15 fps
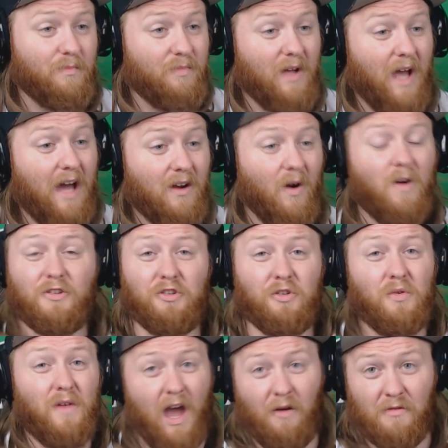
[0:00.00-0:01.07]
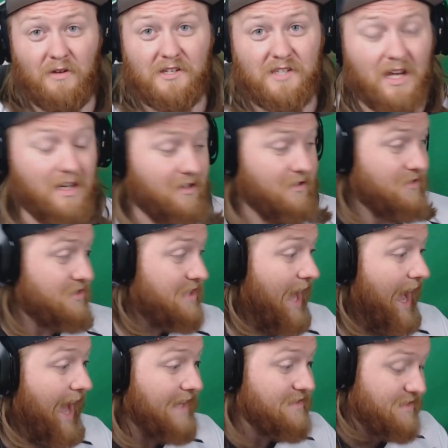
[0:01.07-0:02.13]
kind of hard to do without resetting your
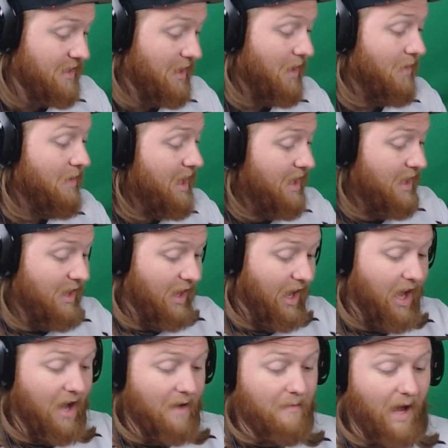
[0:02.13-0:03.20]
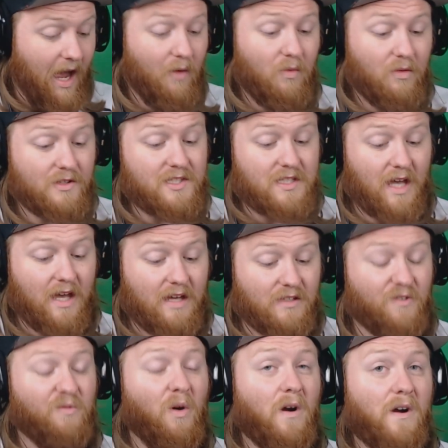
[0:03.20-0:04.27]
stats. So I will say, as
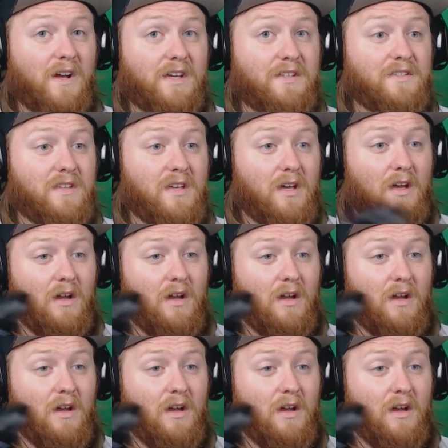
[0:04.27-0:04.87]
far as